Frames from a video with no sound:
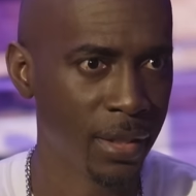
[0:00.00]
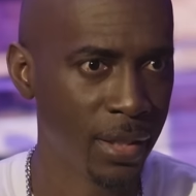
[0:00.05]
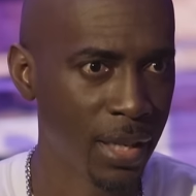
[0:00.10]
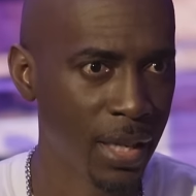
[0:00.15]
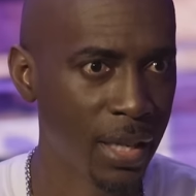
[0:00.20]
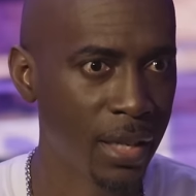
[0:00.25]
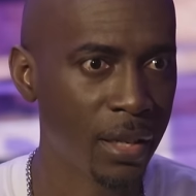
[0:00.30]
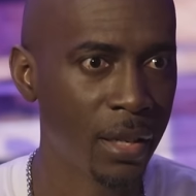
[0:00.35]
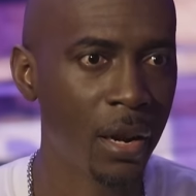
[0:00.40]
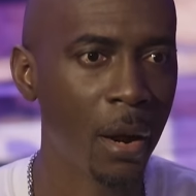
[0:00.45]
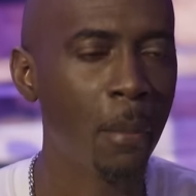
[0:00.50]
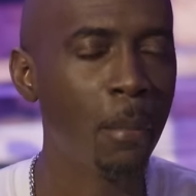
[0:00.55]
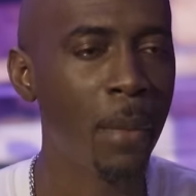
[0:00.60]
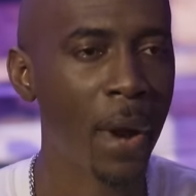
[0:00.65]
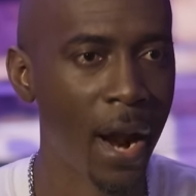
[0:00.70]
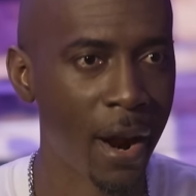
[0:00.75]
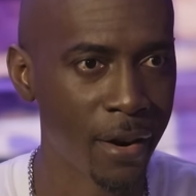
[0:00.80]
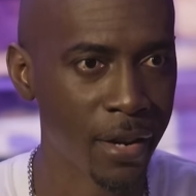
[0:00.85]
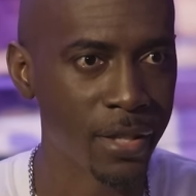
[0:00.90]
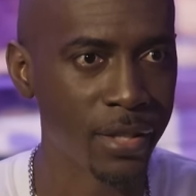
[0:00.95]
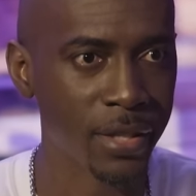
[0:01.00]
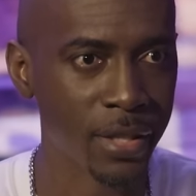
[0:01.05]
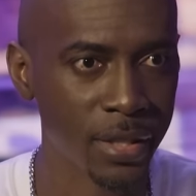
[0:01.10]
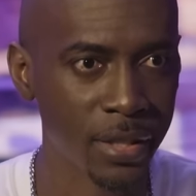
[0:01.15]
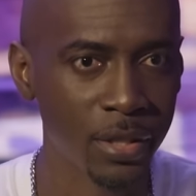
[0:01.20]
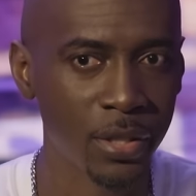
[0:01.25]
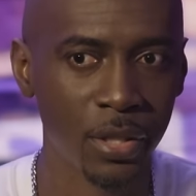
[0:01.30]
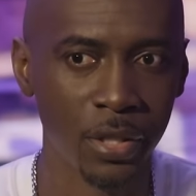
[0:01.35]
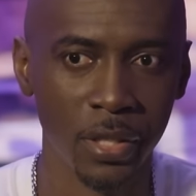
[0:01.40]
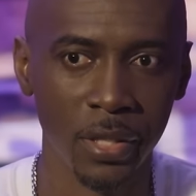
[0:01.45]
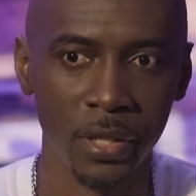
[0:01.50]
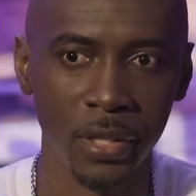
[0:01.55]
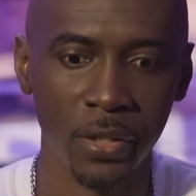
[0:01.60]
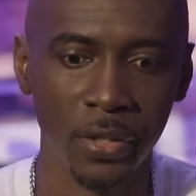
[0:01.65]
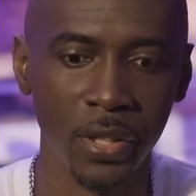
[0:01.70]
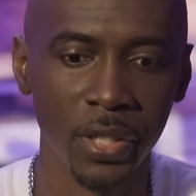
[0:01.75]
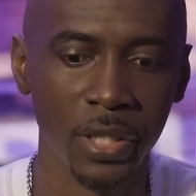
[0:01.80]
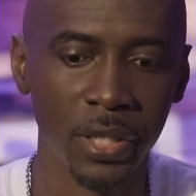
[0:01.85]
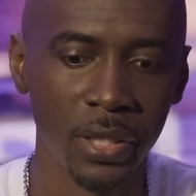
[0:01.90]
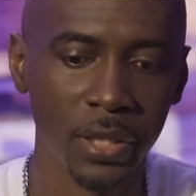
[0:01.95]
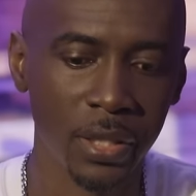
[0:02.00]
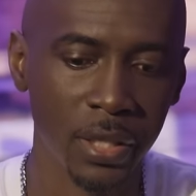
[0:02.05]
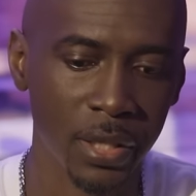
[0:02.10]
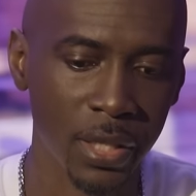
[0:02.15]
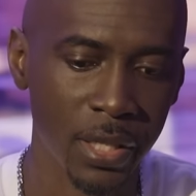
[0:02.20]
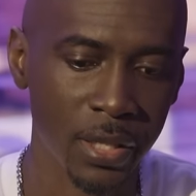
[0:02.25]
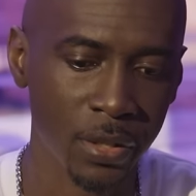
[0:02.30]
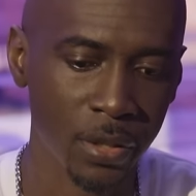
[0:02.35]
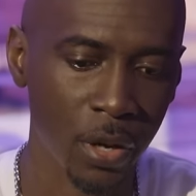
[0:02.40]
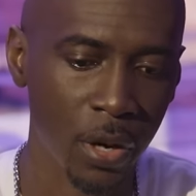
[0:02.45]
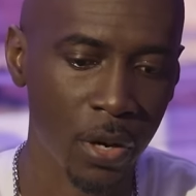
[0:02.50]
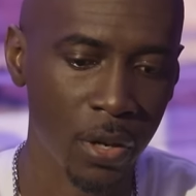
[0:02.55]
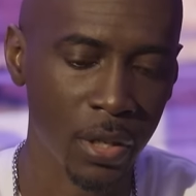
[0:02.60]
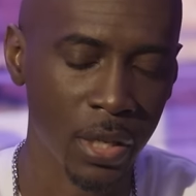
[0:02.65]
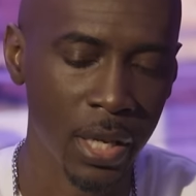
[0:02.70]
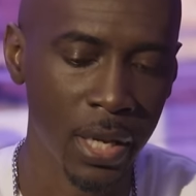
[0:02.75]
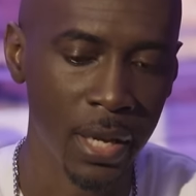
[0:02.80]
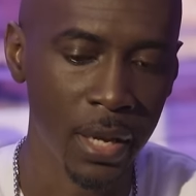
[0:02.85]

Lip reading: in comparison to this song.